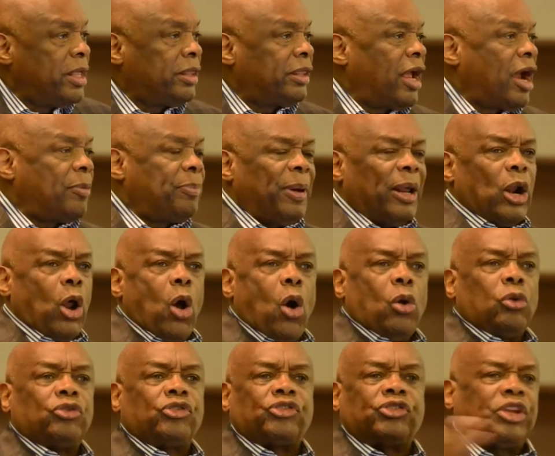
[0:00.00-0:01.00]
There have been a
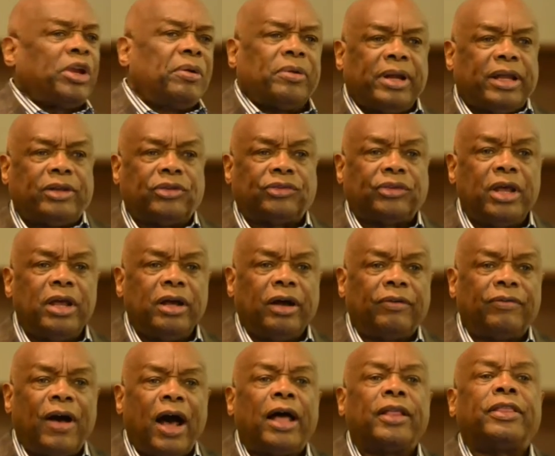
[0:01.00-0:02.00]
whole series
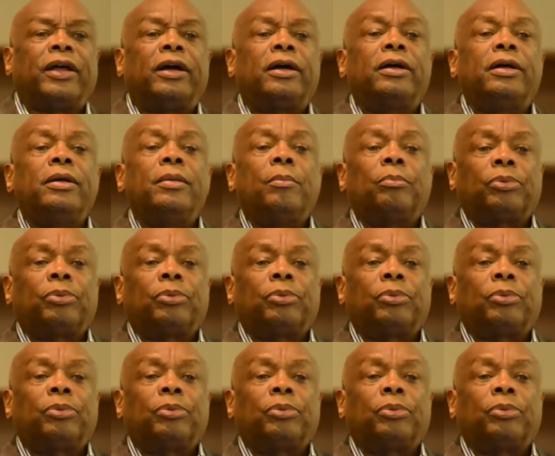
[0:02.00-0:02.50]
of other